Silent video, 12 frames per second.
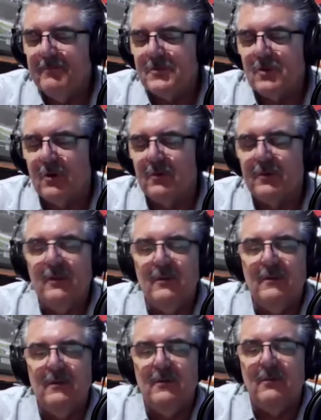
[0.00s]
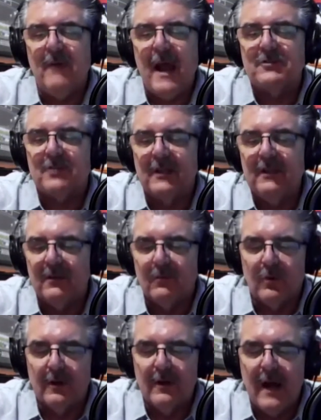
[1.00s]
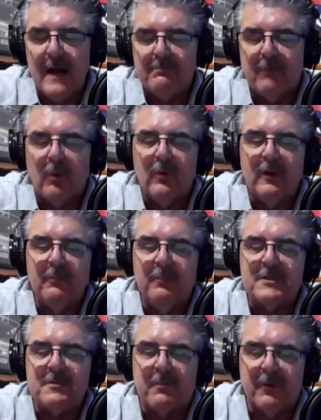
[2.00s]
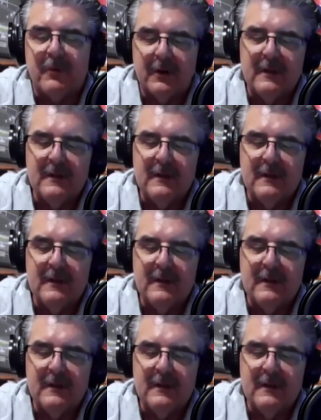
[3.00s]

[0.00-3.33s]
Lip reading: So you actually were not born in Pittsburgh.